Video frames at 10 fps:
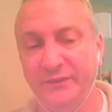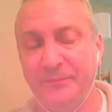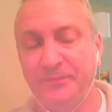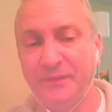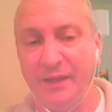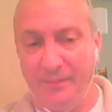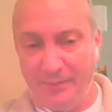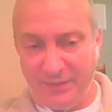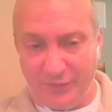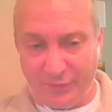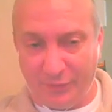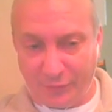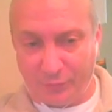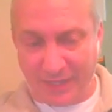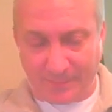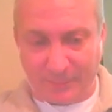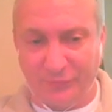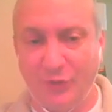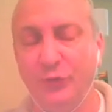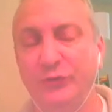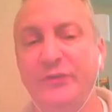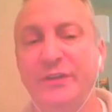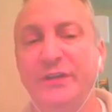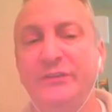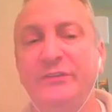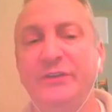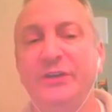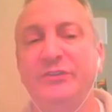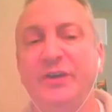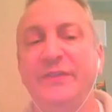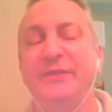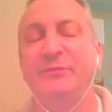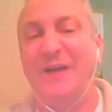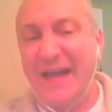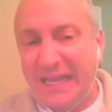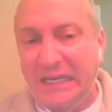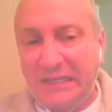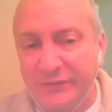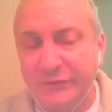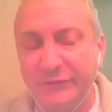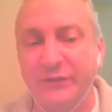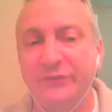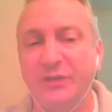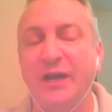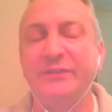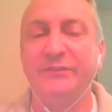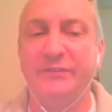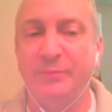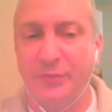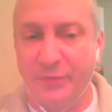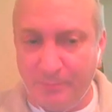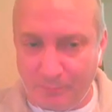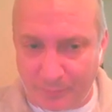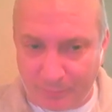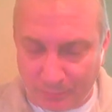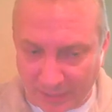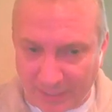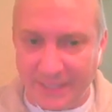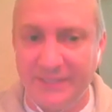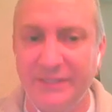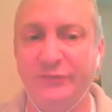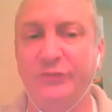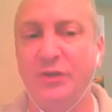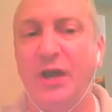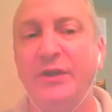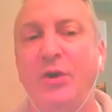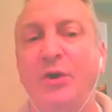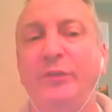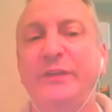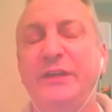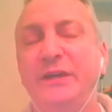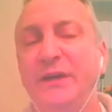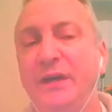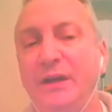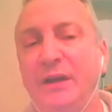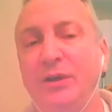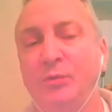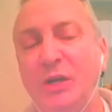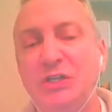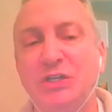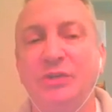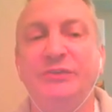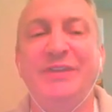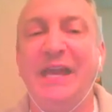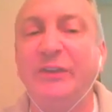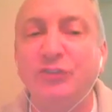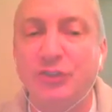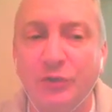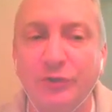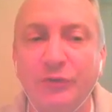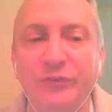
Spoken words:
the 3 episodes, that it's got the violence, it's got the blood, it's got all the original textures.